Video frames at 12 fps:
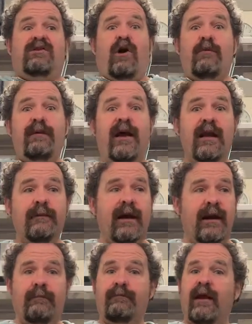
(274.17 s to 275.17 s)
don't panic
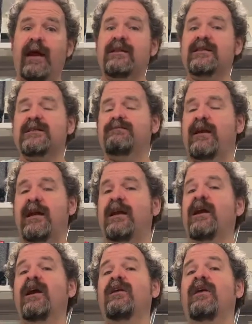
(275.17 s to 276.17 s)
about it. Play at the
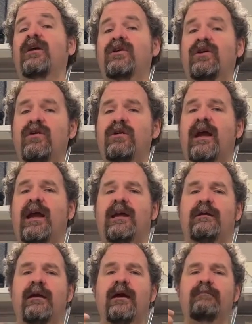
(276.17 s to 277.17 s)
speed that you
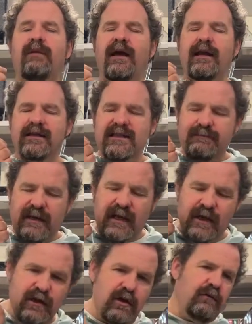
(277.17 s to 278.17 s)
can. Play it at a speed
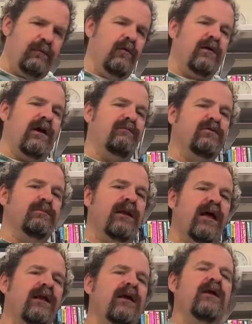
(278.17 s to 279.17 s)
that you feel comfortable
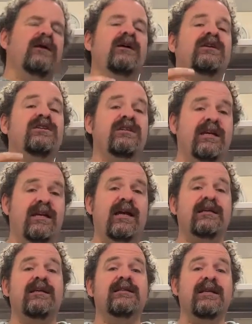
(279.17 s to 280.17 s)
at to
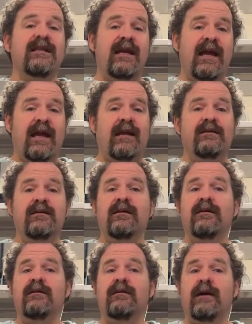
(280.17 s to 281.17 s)
get to the end
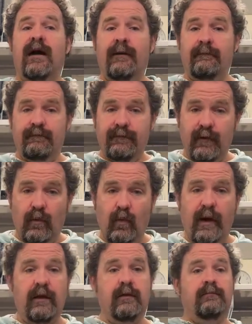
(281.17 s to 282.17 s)
um,
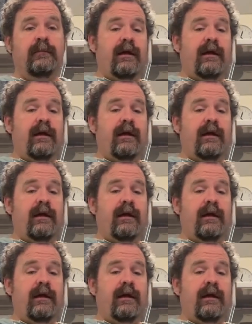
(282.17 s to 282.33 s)
well,